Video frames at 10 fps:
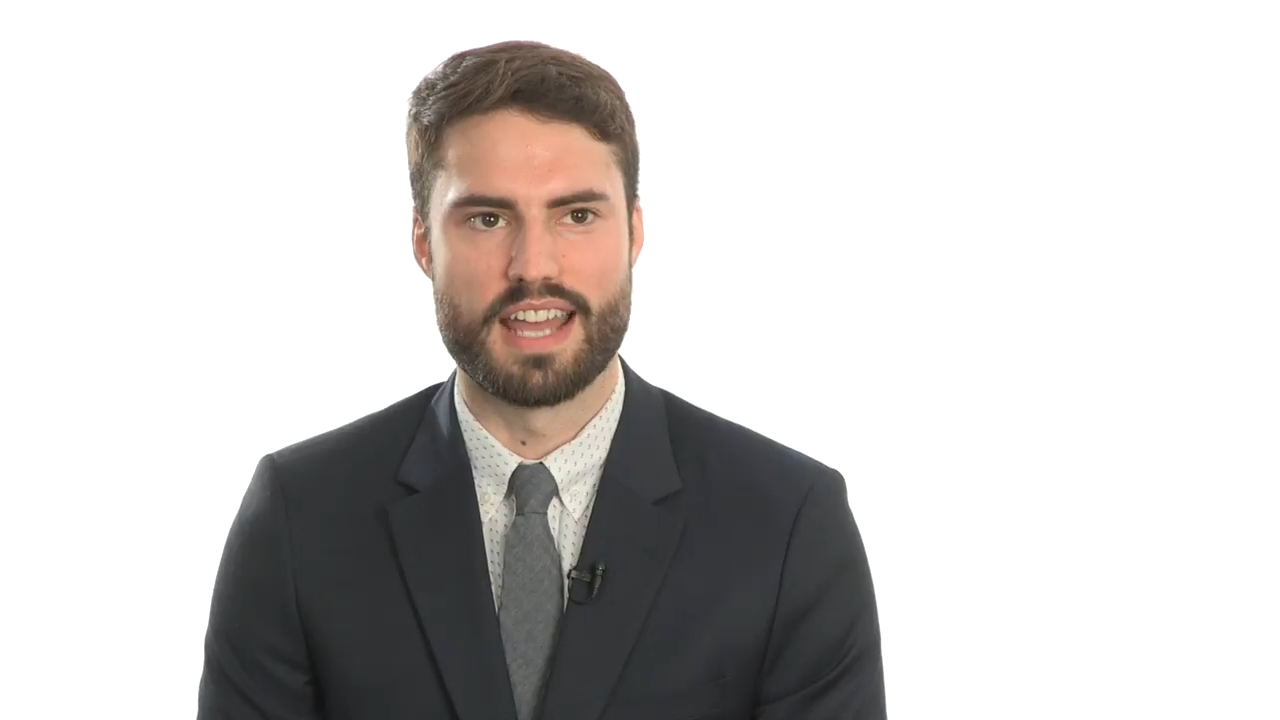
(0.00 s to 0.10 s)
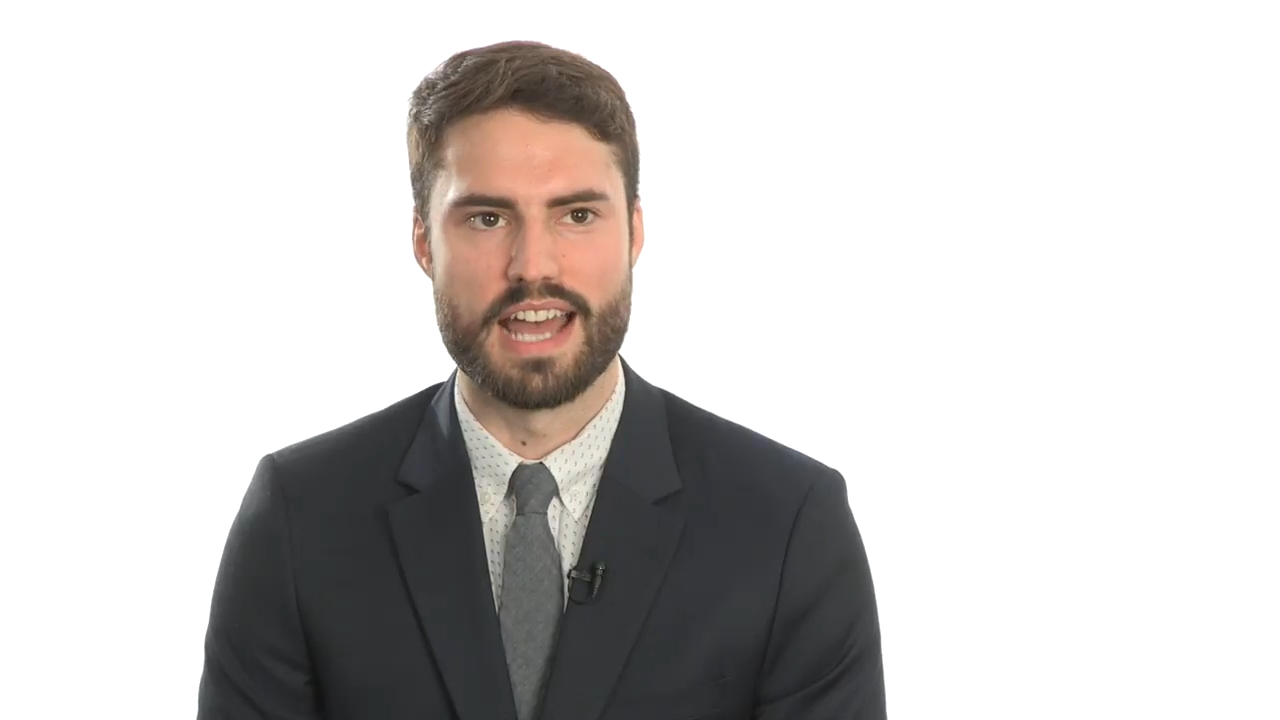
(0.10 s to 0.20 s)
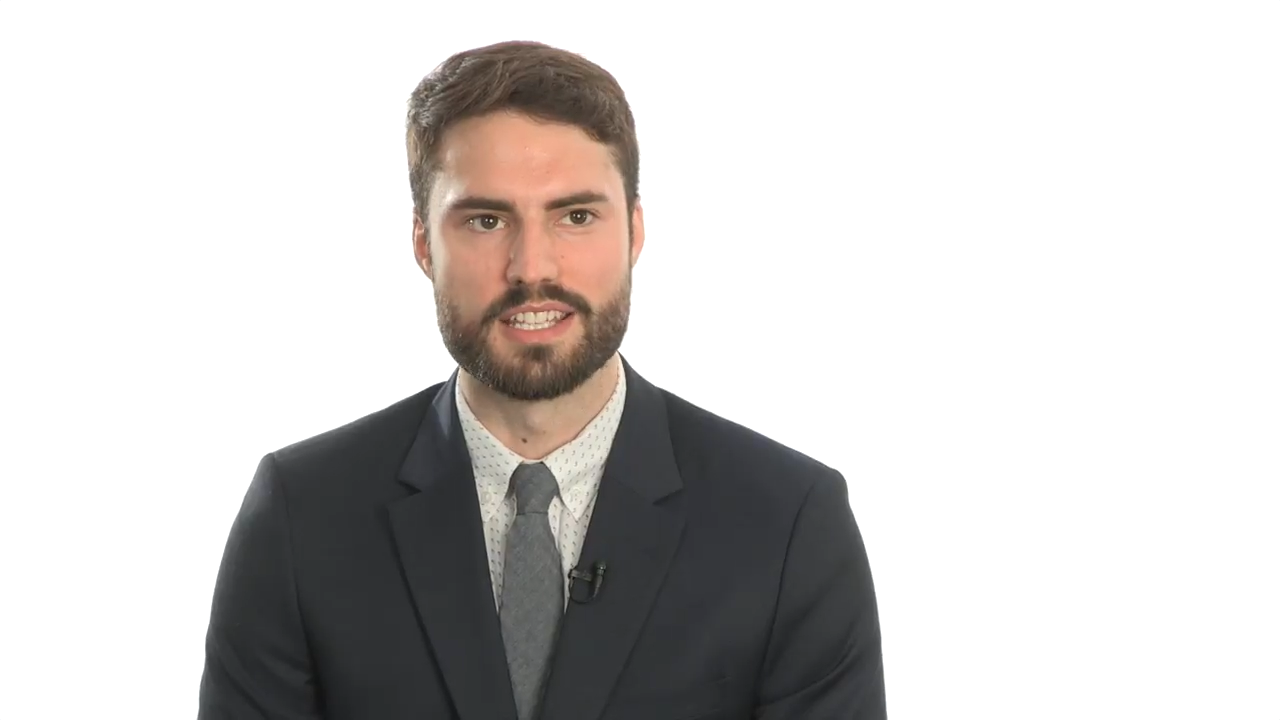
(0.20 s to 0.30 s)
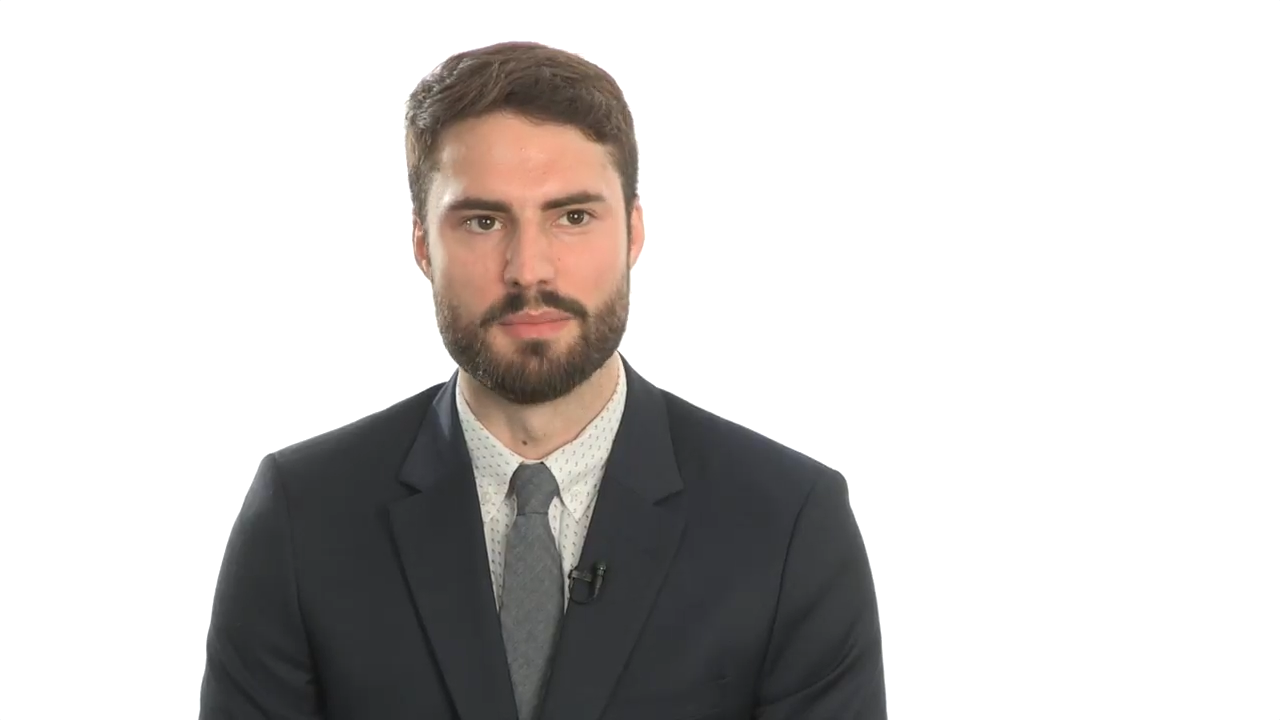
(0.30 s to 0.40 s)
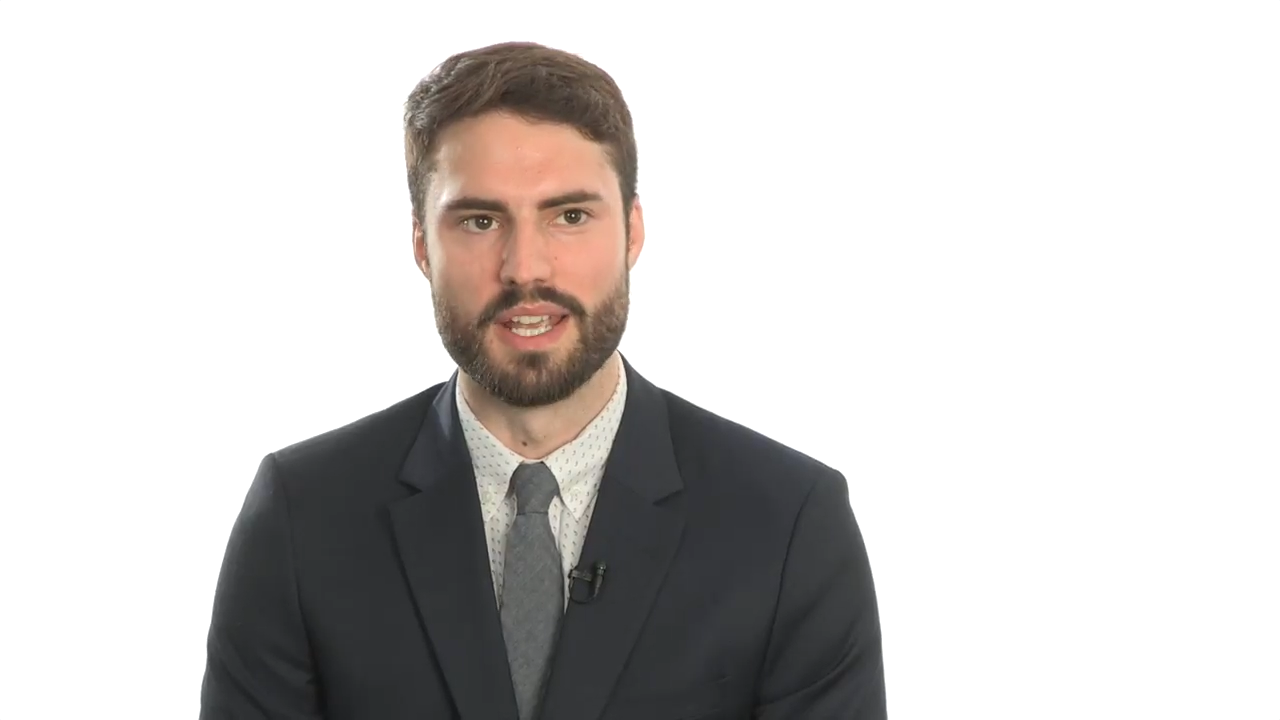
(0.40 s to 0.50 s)

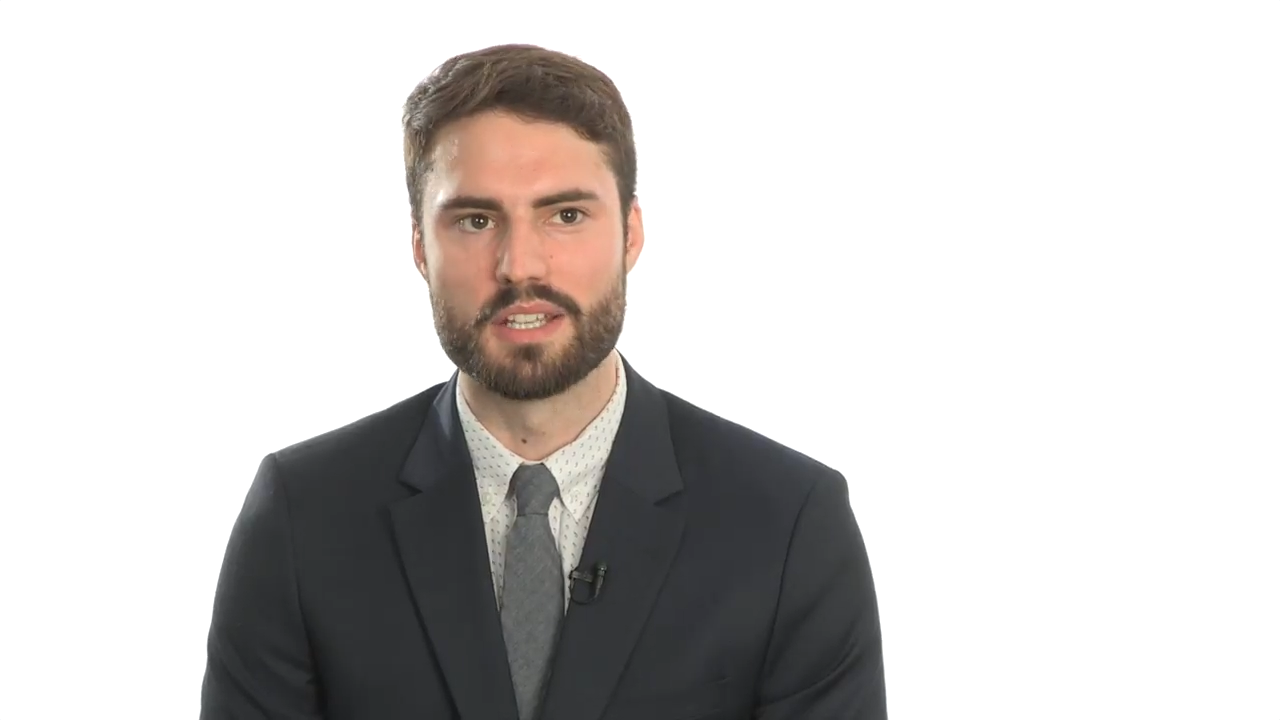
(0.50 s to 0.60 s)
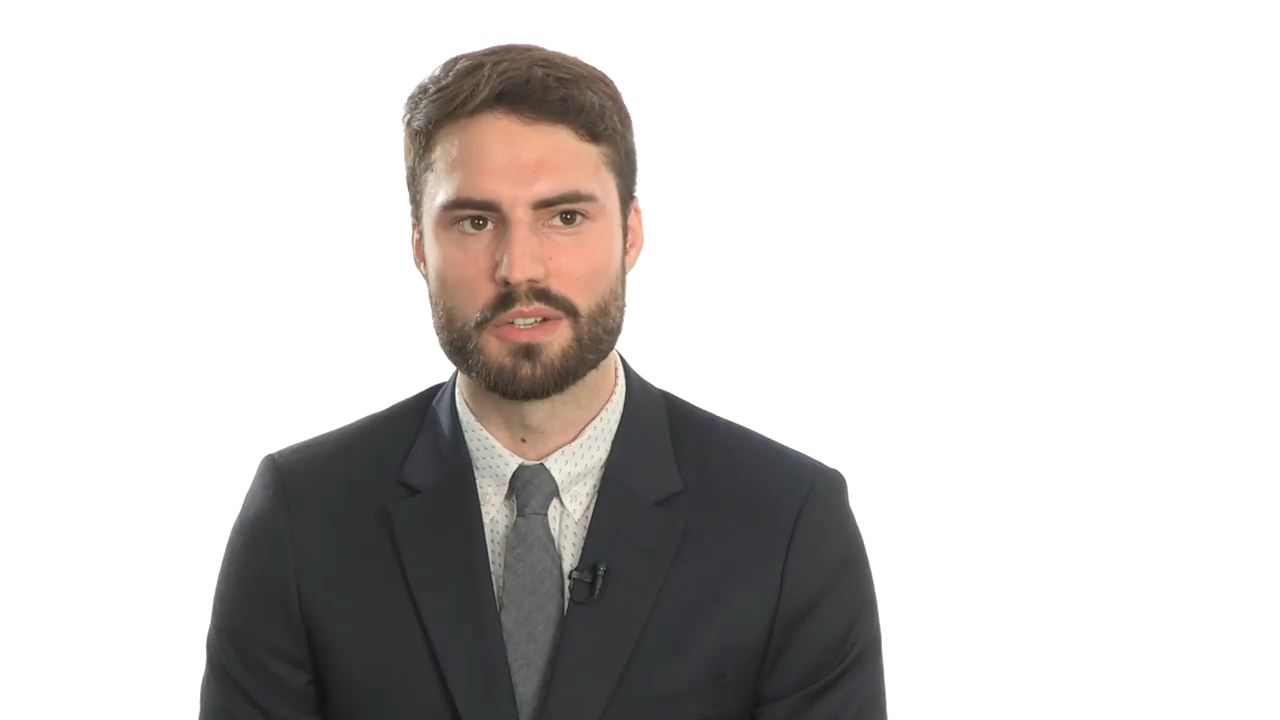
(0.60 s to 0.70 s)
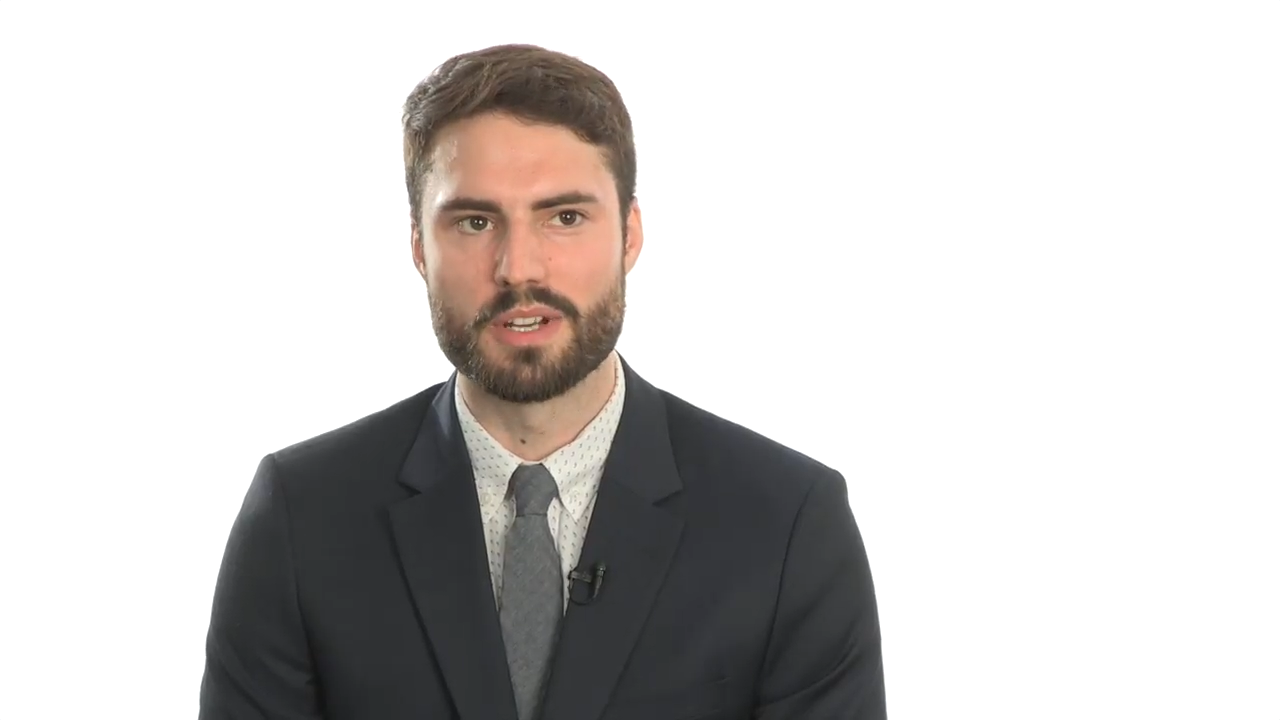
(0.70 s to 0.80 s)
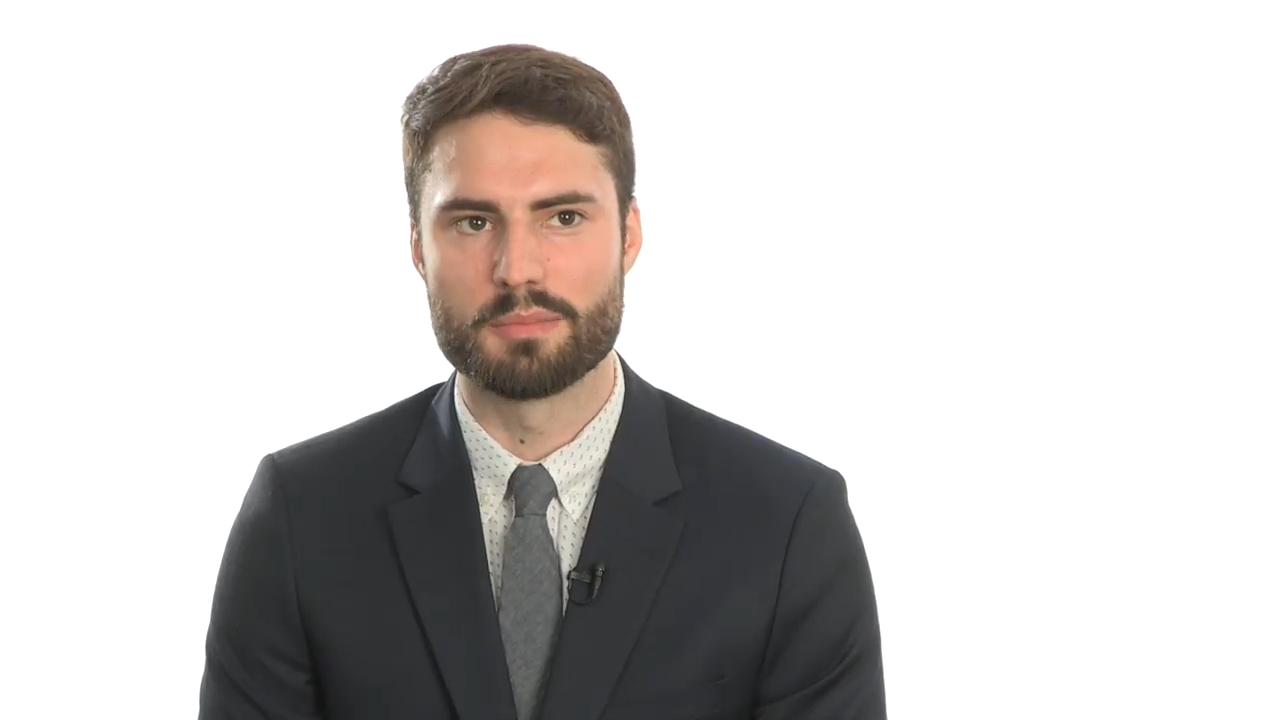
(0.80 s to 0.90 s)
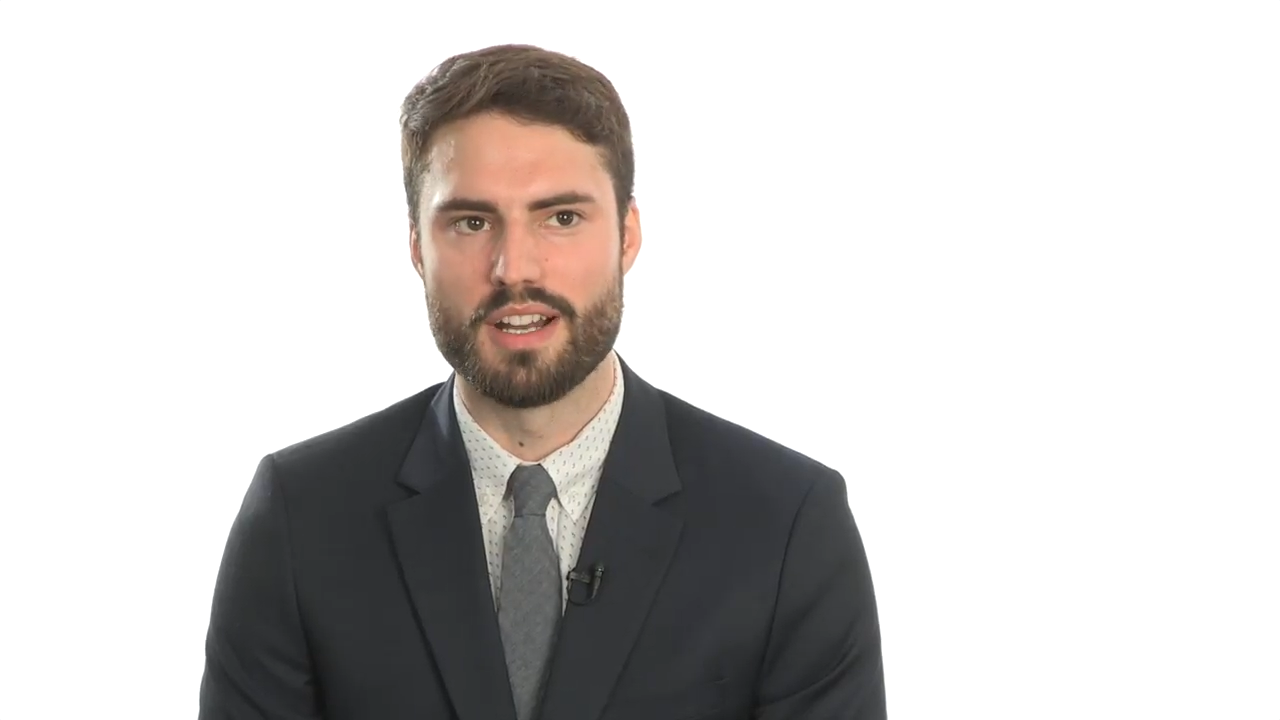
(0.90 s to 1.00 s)
had to make during